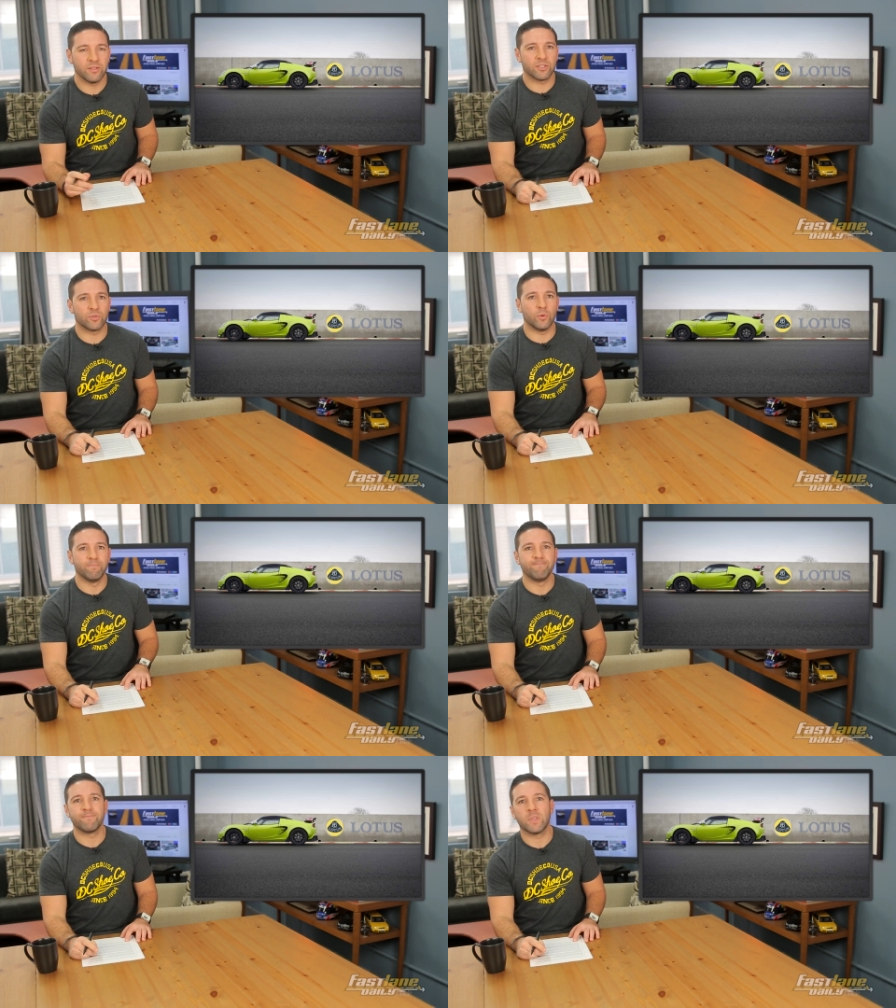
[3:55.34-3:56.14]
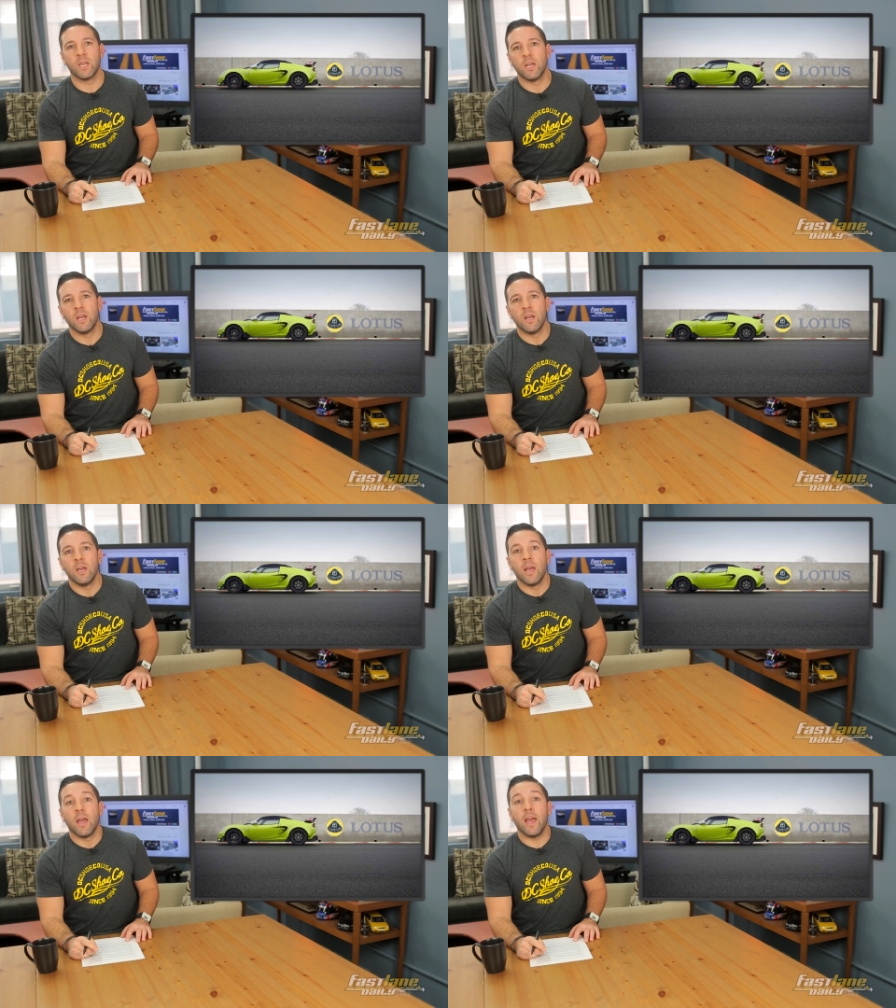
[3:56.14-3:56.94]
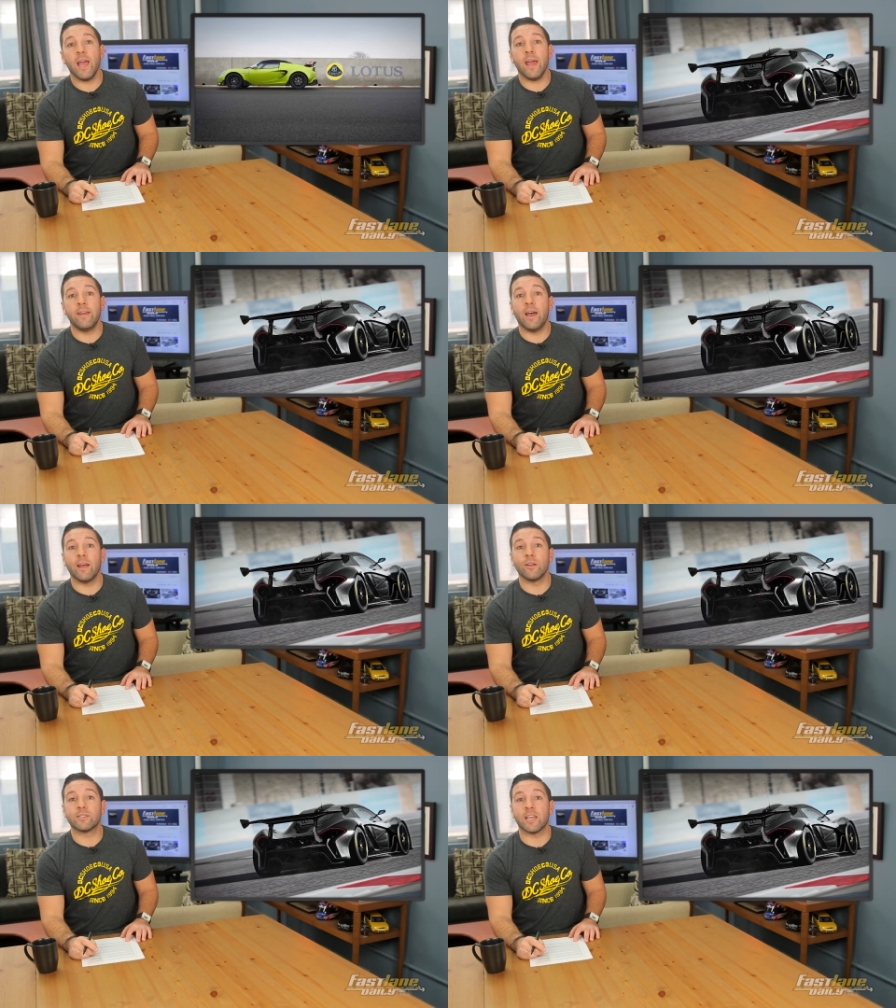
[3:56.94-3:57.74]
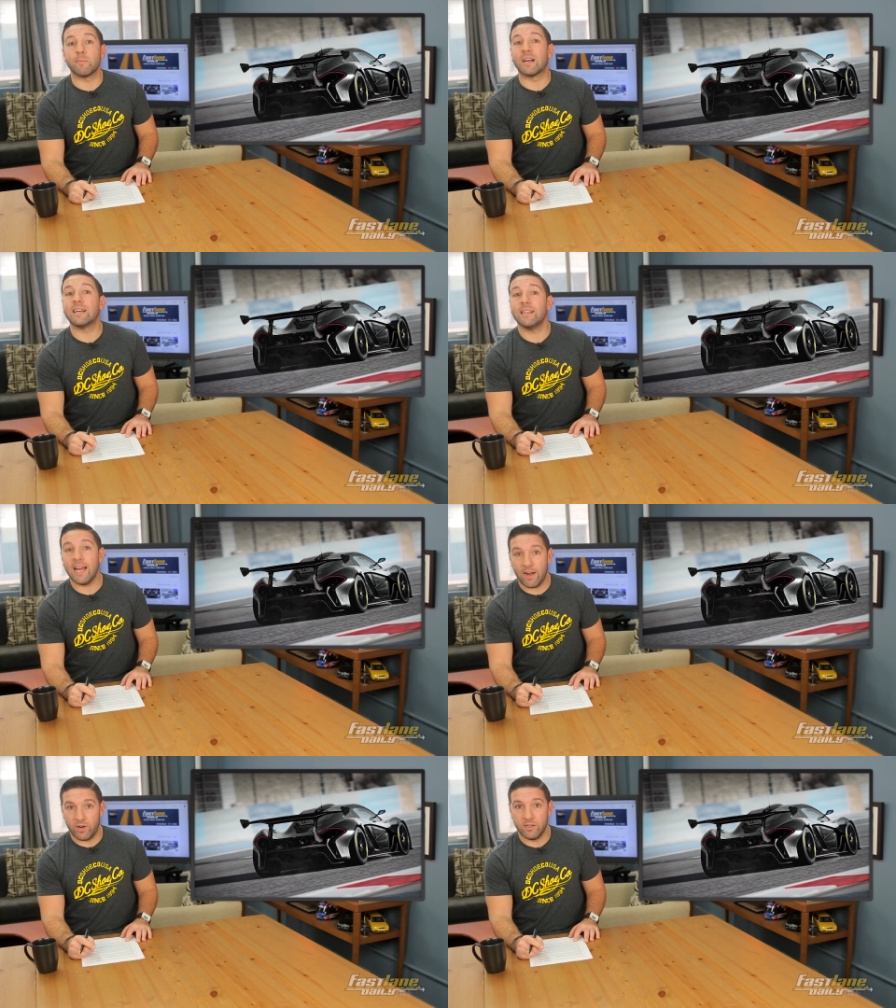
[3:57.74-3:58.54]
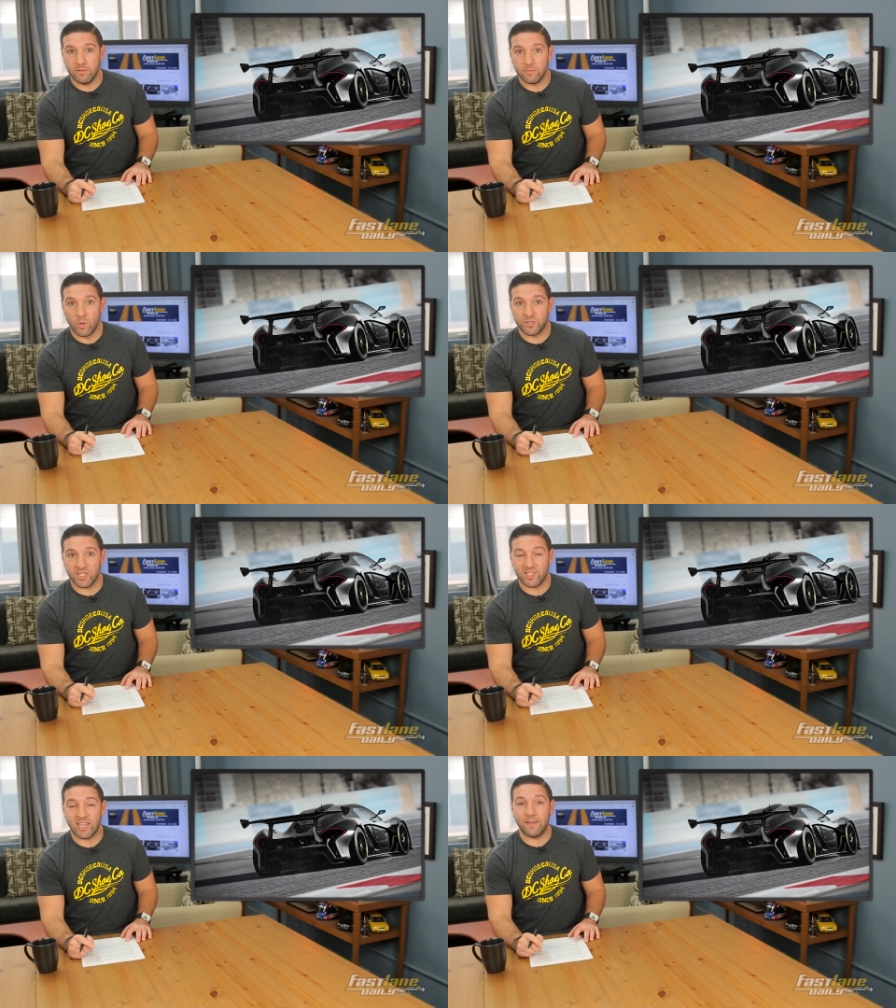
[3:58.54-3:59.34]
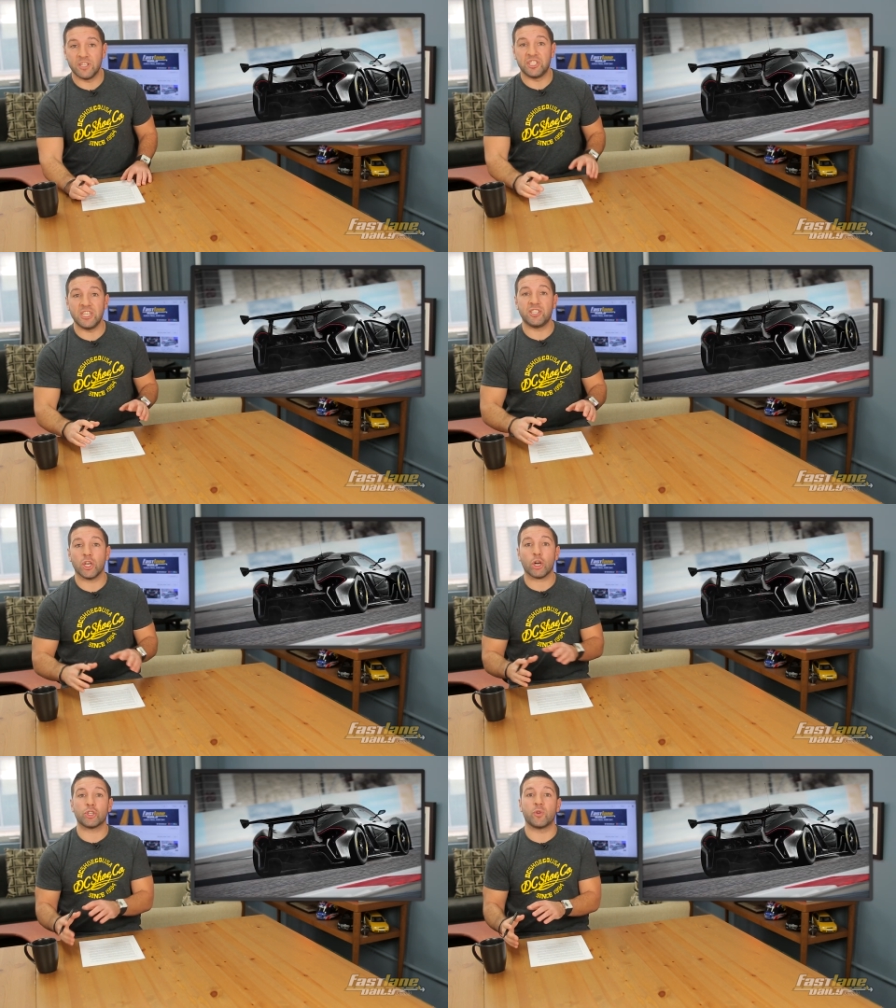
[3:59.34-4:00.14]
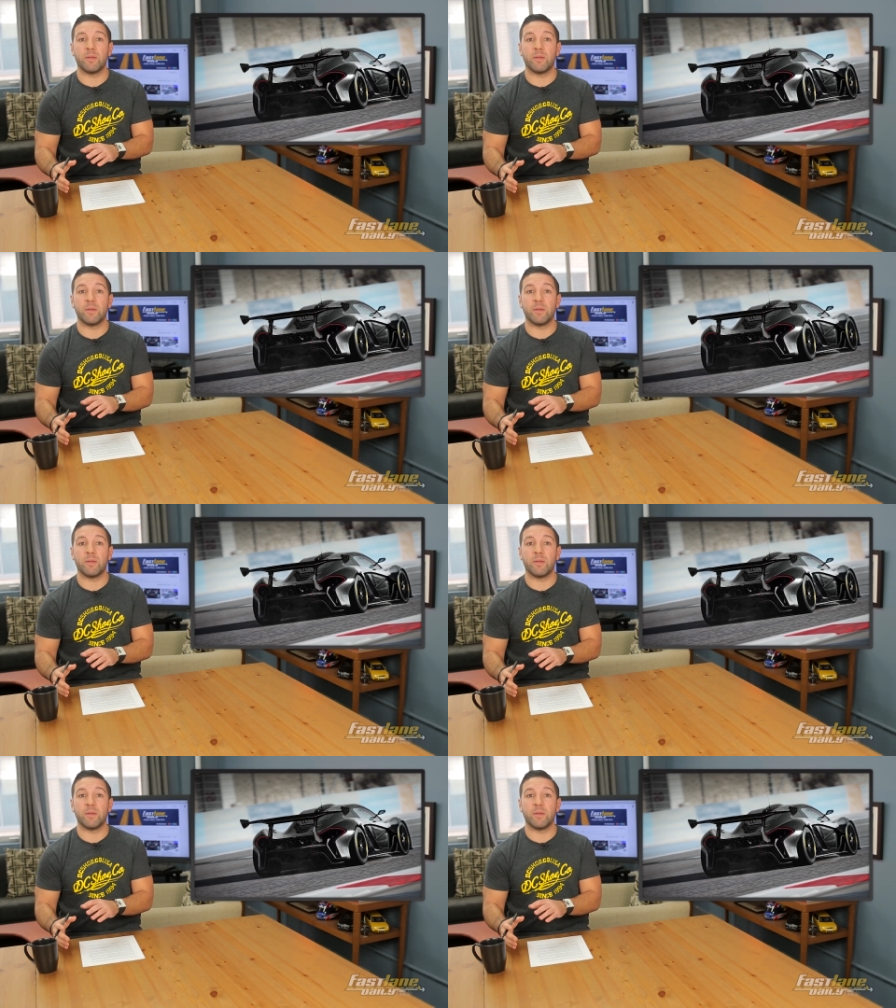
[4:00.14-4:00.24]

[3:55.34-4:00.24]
Looks cool. And uh, looks like McLaren won't just save the GTR